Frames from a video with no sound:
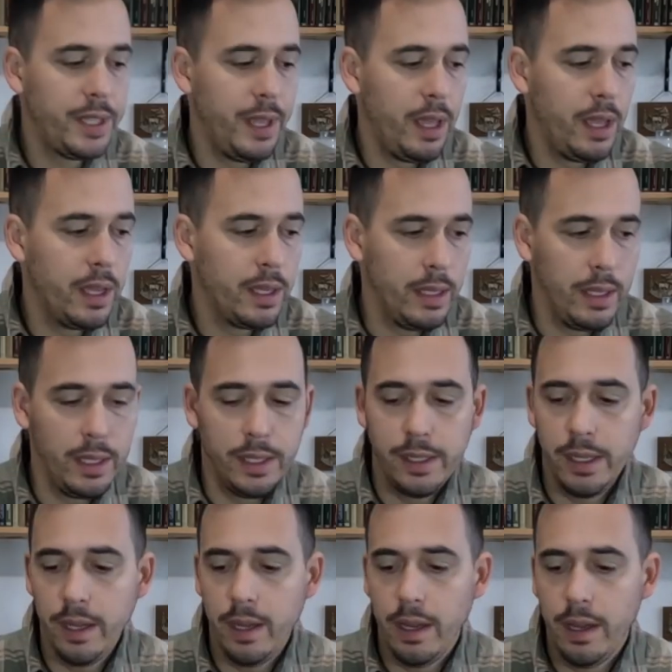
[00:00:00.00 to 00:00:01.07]
thing is
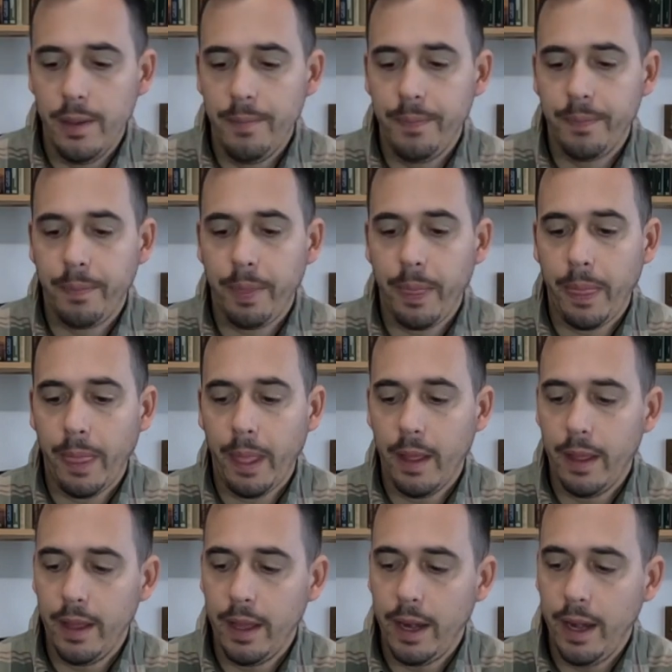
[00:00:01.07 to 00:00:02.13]

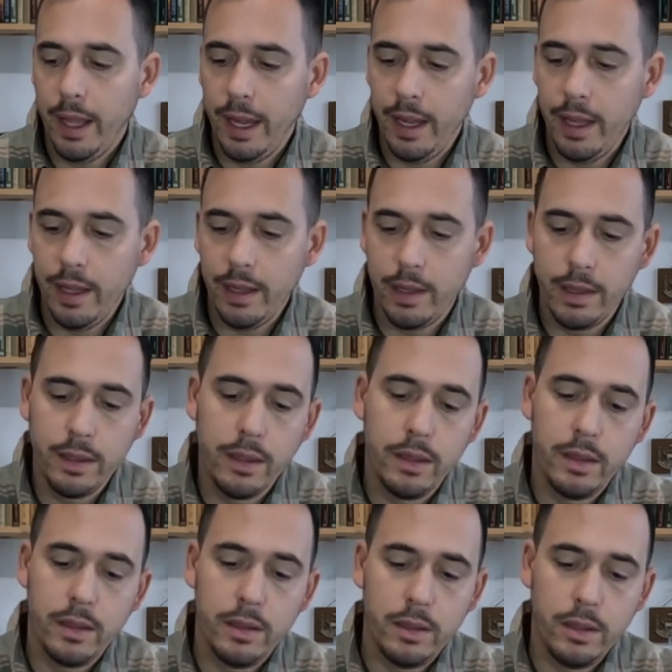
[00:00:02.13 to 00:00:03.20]
cleaning
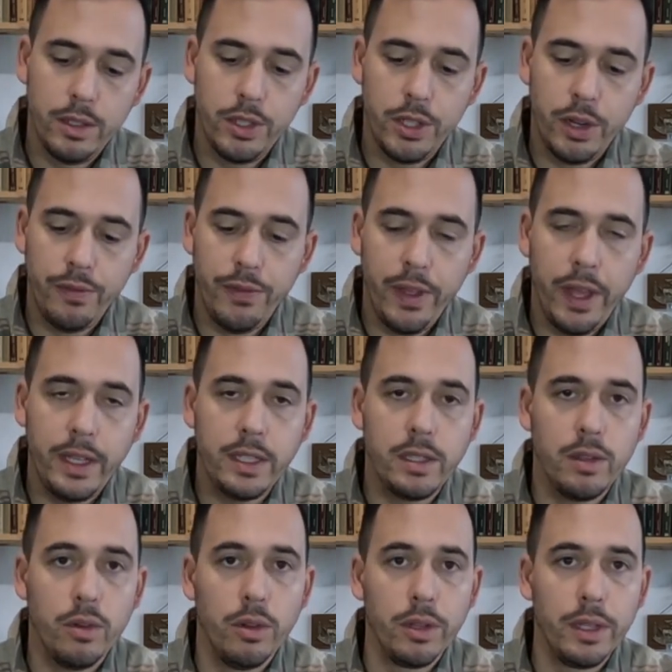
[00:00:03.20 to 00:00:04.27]
the
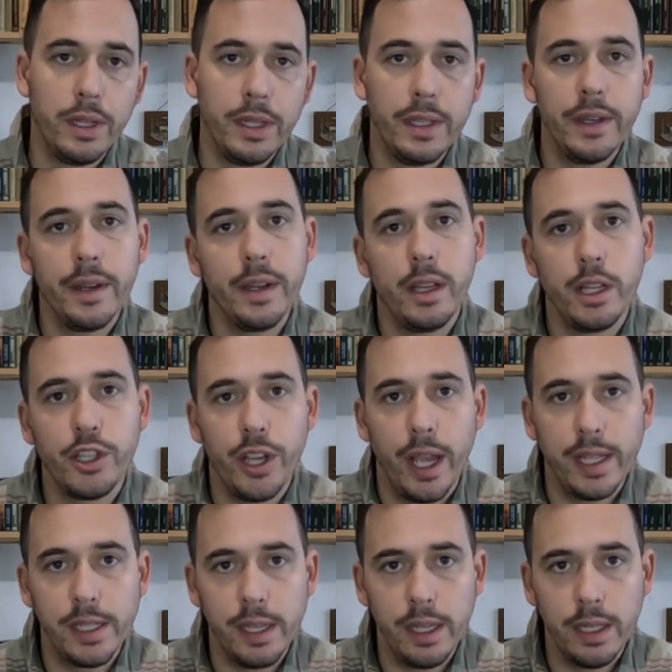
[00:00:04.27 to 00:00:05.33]
surface on the internal
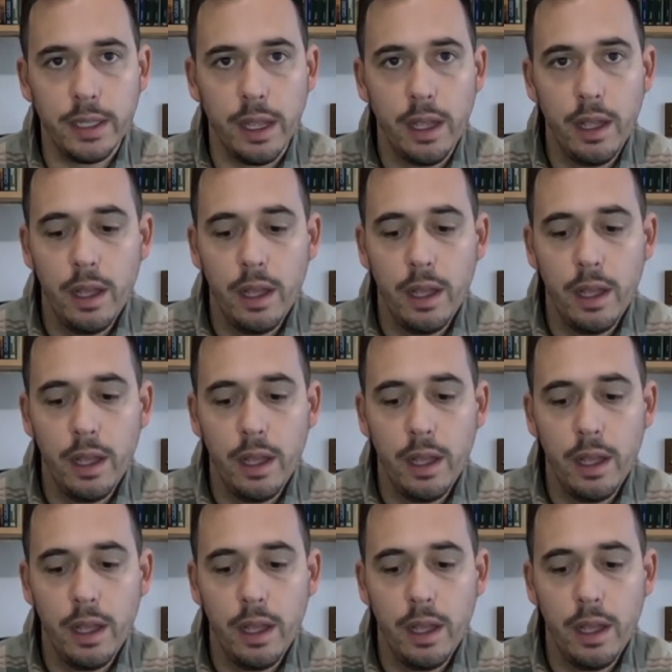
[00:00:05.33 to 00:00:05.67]
chassis